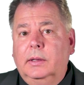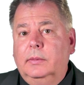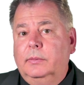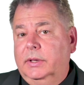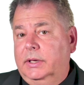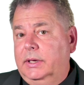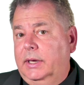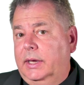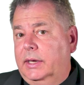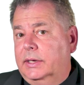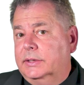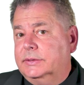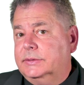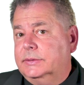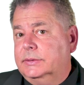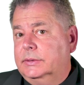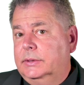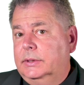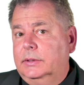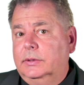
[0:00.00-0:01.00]

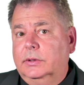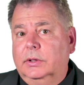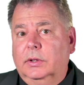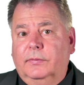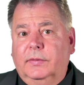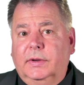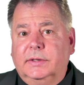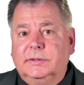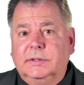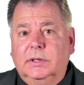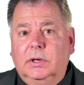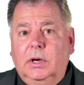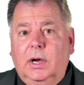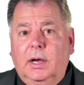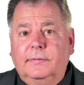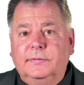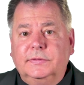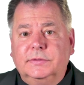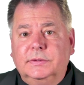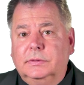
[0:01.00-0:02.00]
because the arresting
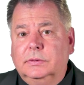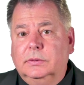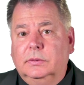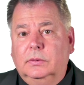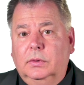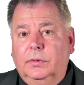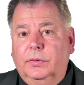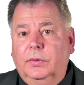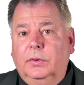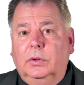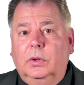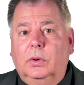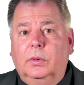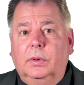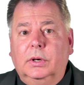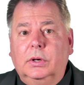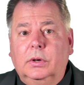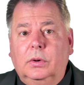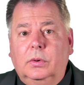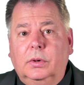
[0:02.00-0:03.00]
officer or the
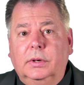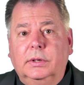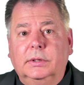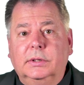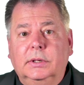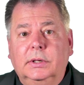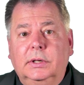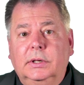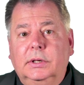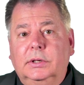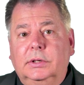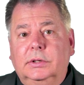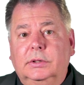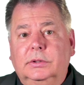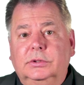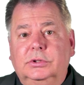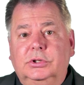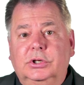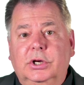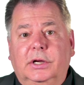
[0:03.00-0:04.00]
lower court
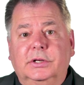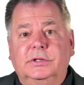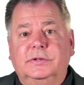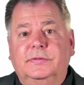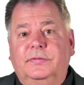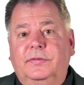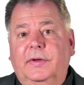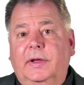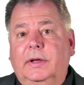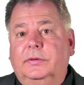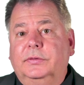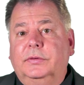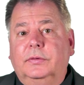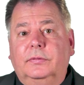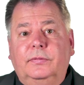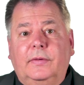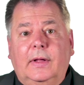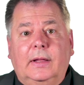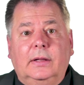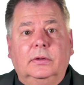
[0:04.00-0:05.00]
judge failed to
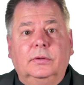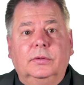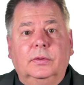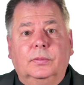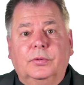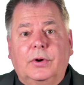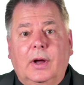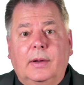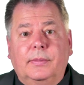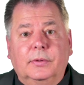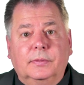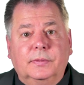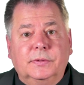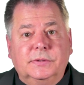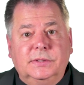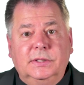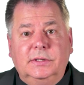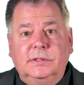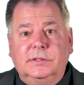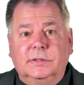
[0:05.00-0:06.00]
follow the proper
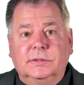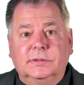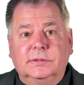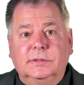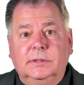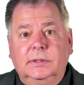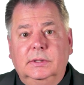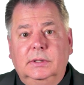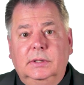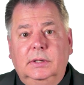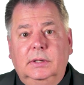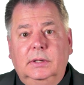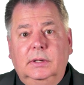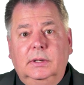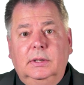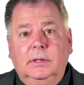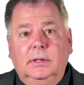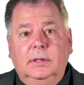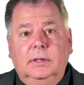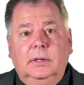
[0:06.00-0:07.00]
procedures.
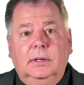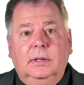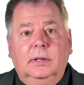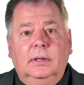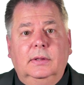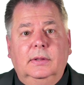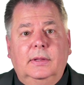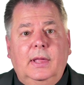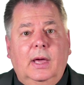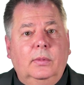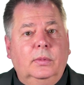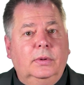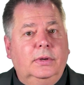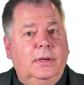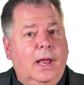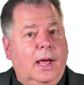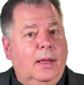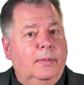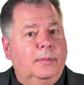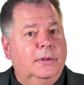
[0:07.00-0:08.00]
That would
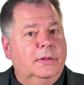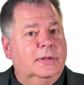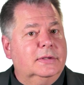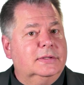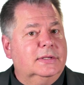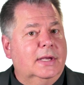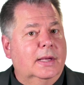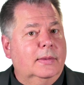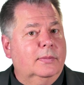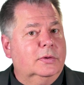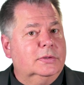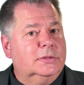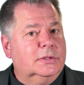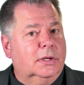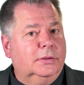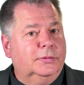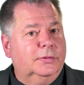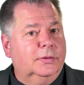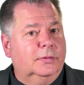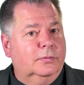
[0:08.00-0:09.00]
not be the same
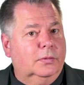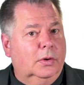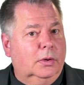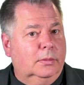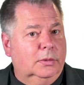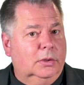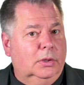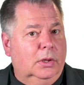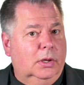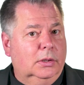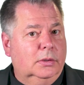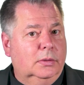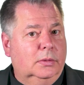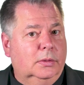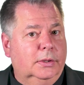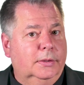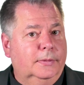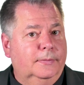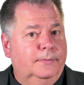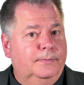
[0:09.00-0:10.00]
result in Roman law
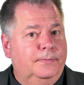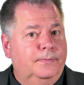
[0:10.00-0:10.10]
court.